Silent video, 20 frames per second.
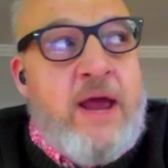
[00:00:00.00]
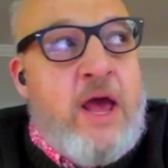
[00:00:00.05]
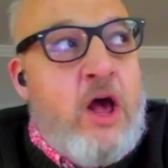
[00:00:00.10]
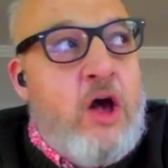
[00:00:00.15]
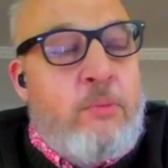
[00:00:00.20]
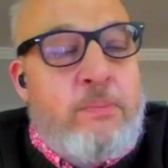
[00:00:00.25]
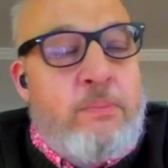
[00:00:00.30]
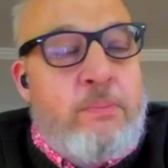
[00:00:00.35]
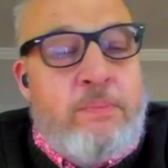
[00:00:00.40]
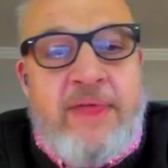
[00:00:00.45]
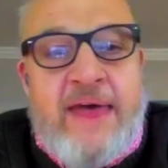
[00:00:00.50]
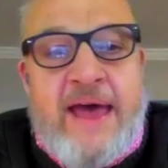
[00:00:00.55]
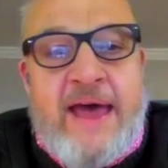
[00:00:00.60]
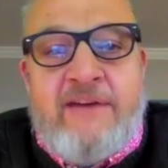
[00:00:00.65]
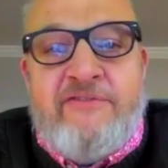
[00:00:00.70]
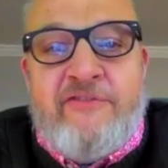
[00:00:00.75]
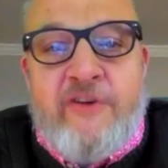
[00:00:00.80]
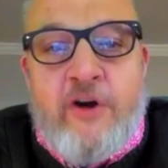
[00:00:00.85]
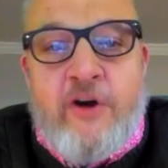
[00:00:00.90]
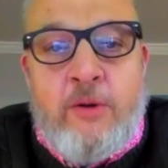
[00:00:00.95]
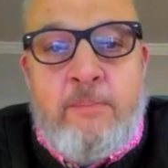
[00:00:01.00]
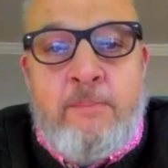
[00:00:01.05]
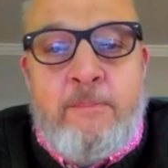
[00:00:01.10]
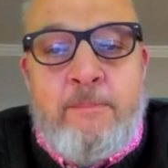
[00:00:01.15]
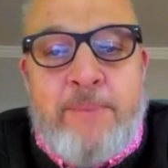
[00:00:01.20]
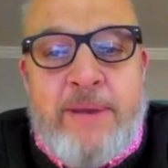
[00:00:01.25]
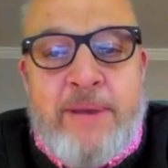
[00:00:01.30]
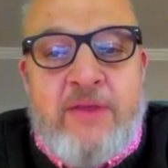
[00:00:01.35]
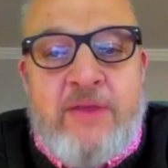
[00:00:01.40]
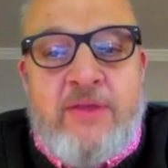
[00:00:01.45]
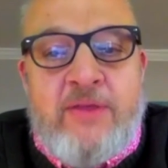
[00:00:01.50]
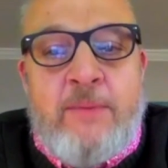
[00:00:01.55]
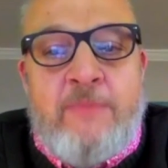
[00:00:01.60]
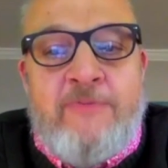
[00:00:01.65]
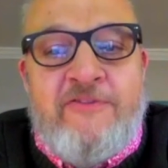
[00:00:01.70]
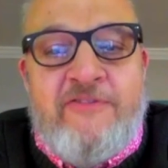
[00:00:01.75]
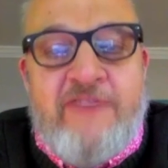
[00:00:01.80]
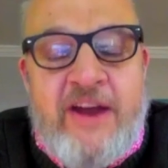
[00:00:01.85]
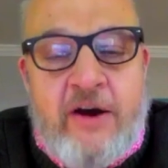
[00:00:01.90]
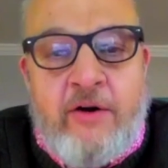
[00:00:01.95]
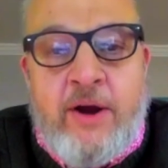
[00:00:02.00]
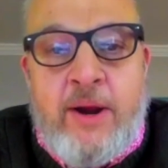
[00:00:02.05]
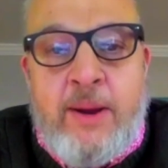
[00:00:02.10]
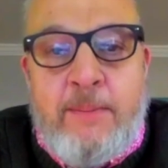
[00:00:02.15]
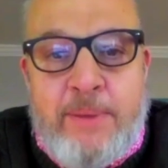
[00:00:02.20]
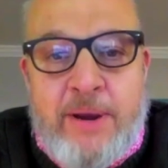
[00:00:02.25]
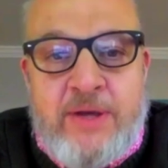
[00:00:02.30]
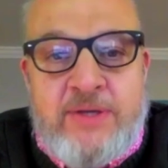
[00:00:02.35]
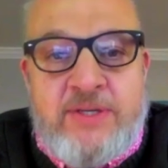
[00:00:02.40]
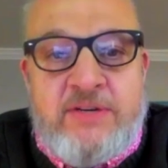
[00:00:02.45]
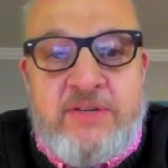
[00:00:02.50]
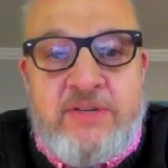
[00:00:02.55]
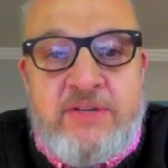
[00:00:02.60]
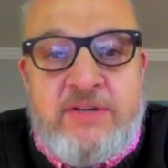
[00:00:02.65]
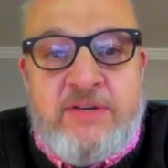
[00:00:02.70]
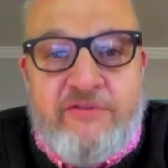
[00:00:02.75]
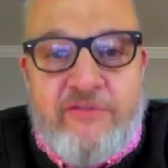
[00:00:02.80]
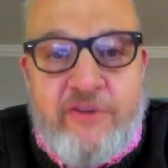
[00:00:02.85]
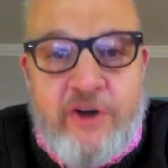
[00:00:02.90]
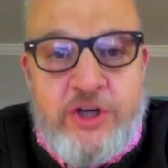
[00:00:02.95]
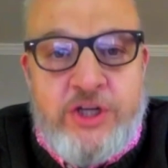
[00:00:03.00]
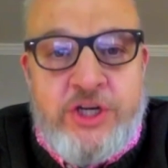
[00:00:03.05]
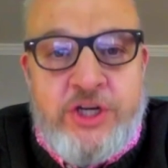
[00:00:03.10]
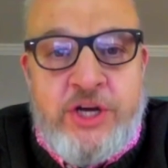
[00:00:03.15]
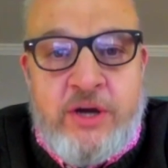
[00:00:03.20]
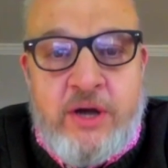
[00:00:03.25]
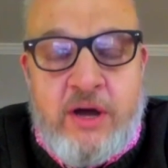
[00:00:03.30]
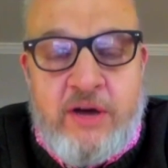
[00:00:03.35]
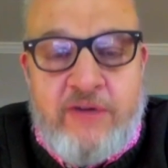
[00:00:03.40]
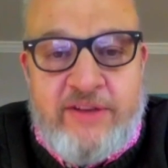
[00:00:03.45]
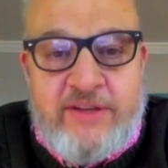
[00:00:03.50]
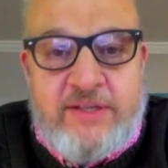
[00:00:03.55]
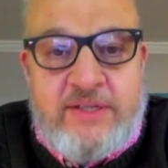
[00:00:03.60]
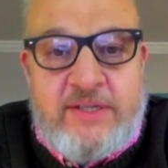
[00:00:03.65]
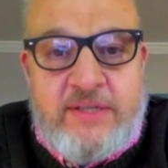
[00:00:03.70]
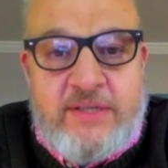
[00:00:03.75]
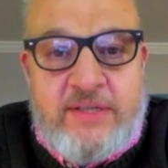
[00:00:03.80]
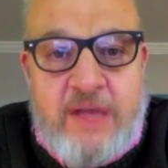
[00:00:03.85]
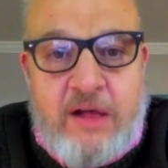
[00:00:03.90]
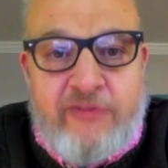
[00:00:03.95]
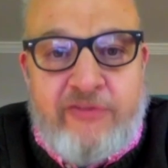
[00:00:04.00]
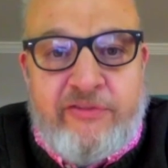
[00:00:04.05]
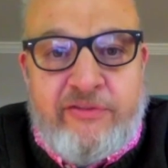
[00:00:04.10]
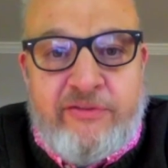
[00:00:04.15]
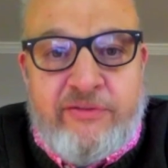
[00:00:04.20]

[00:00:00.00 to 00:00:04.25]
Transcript: help that firm be the very best version of itself.